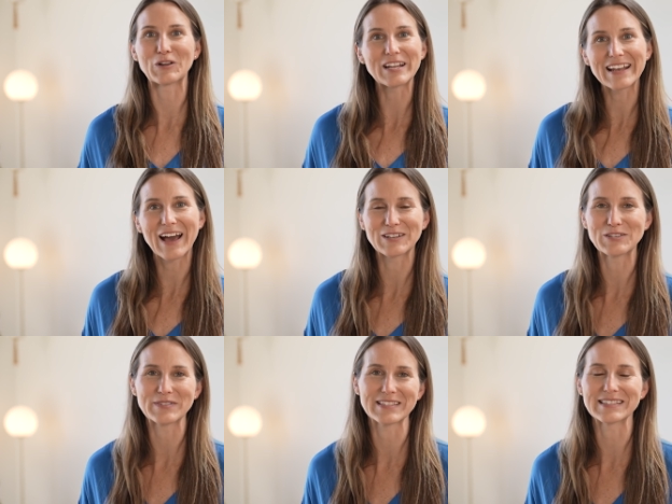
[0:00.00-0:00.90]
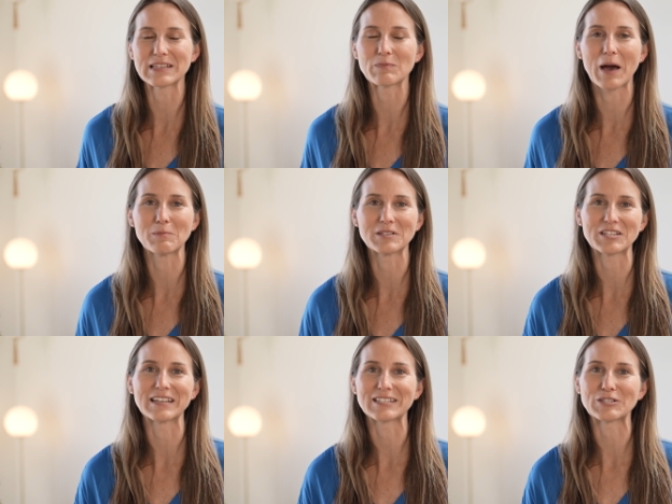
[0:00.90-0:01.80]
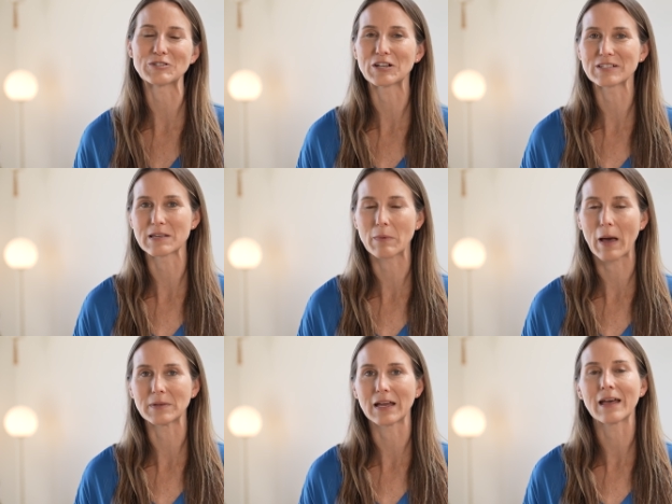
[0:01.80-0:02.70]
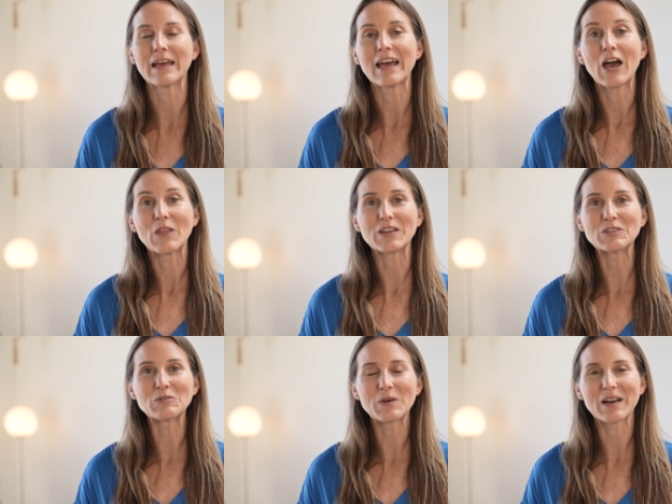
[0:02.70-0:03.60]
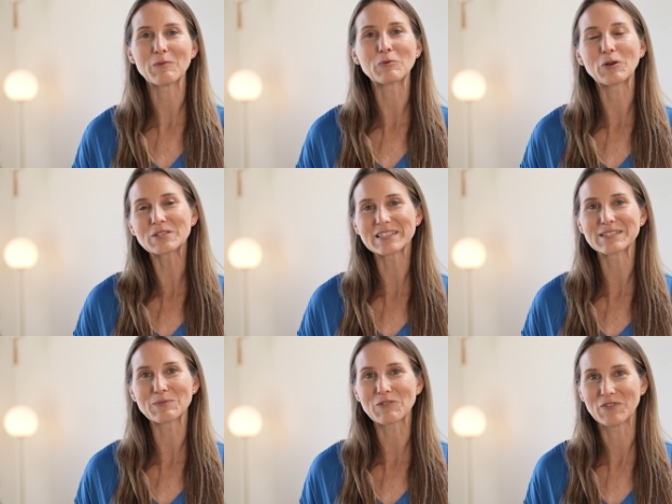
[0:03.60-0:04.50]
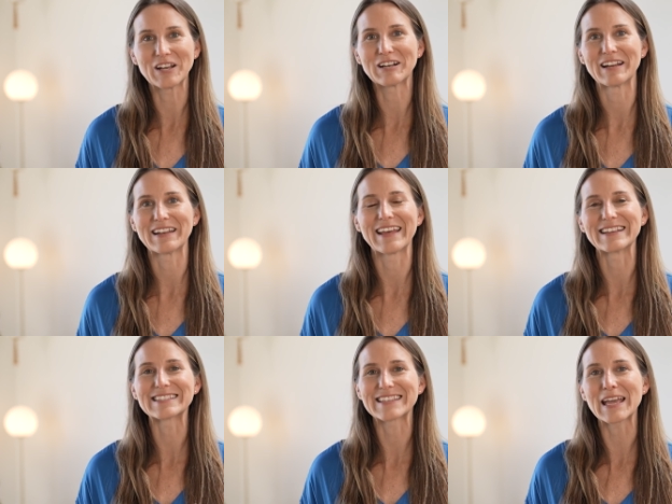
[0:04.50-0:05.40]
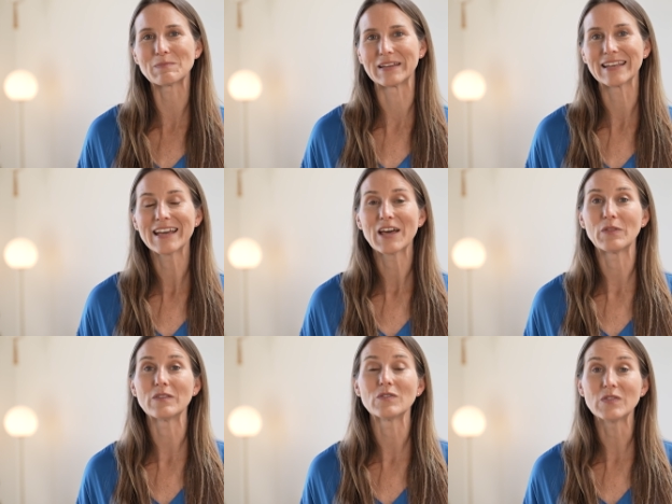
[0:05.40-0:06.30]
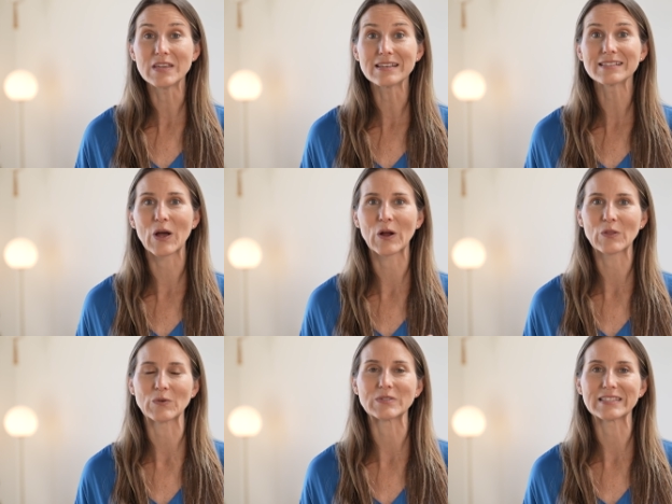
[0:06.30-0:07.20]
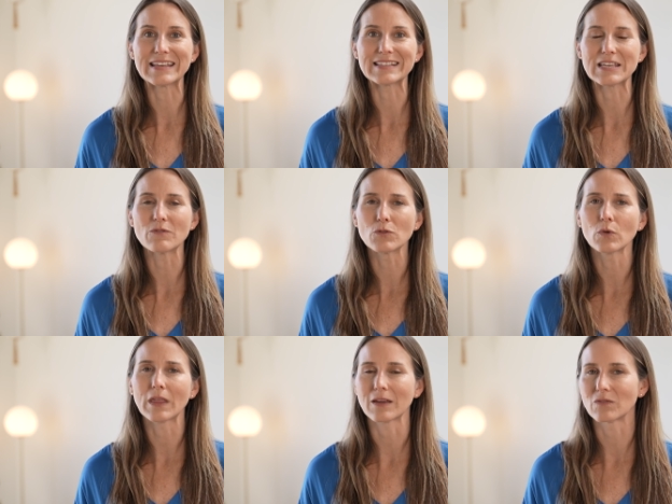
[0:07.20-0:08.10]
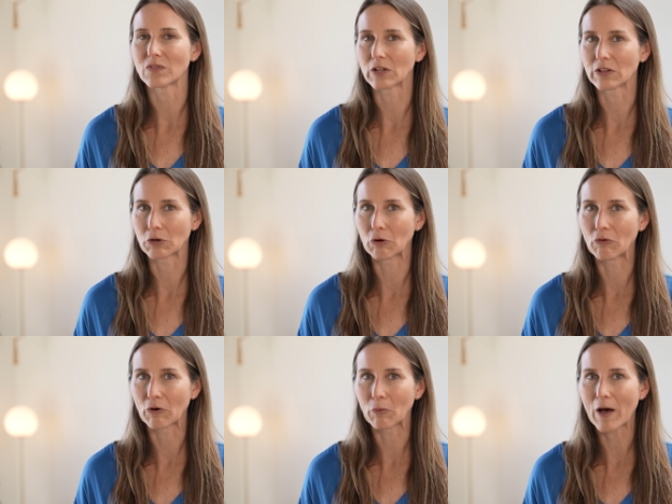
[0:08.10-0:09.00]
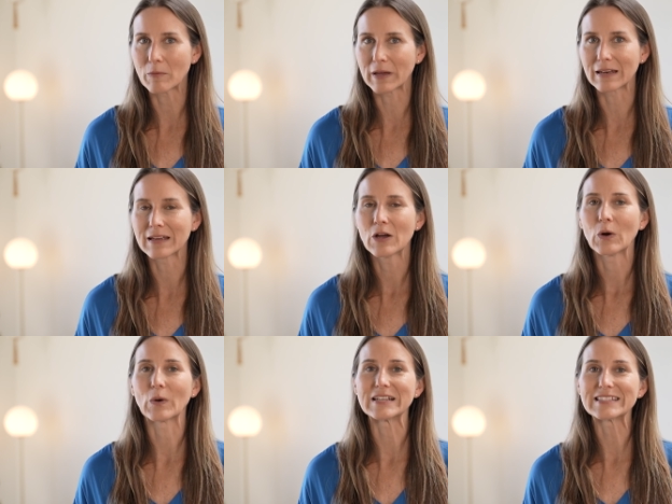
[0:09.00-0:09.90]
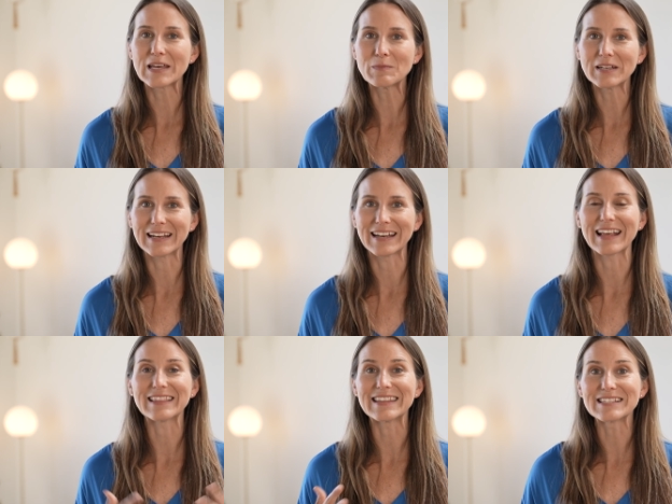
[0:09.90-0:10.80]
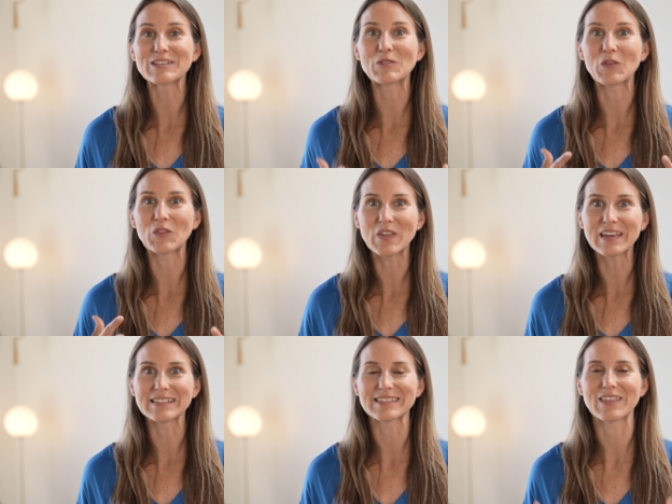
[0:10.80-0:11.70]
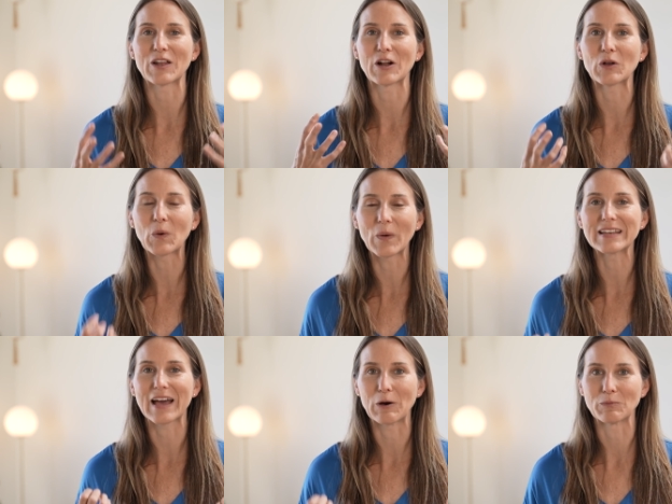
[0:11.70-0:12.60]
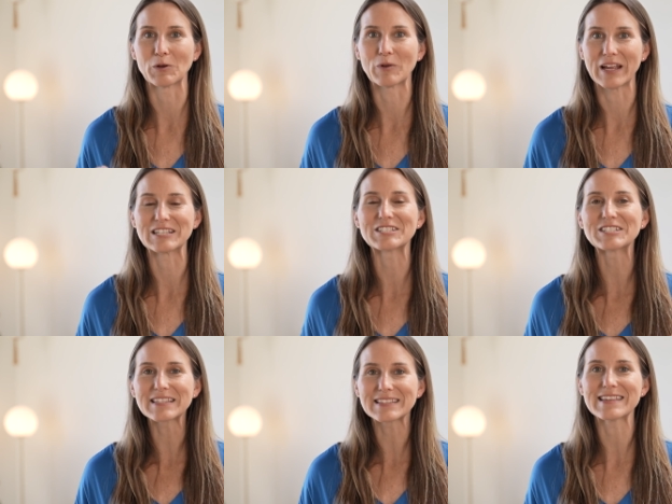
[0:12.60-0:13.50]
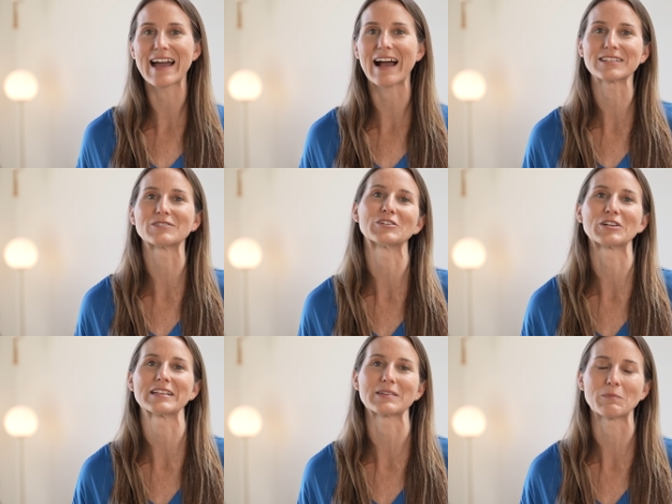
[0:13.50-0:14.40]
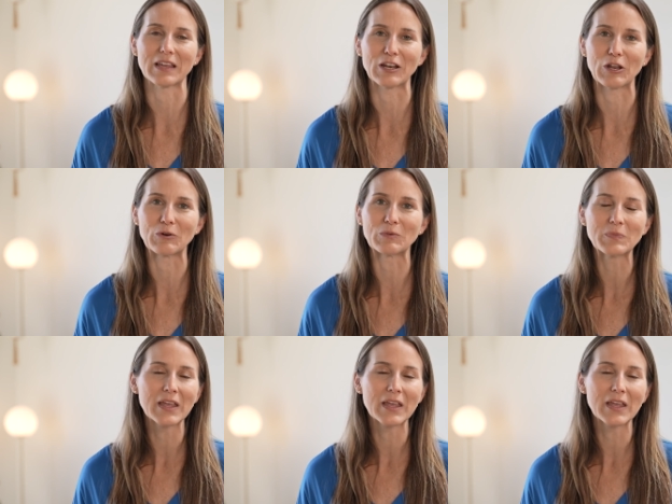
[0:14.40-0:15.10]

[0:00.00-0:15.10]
learning how to use the CPAP machine to treat your sleep apnea, that you approach this with vigor and excitement, that these are those things, even though they can feel a little overwhelming or intimidating, these are the things that are going to help your brain, just the act of learning something new.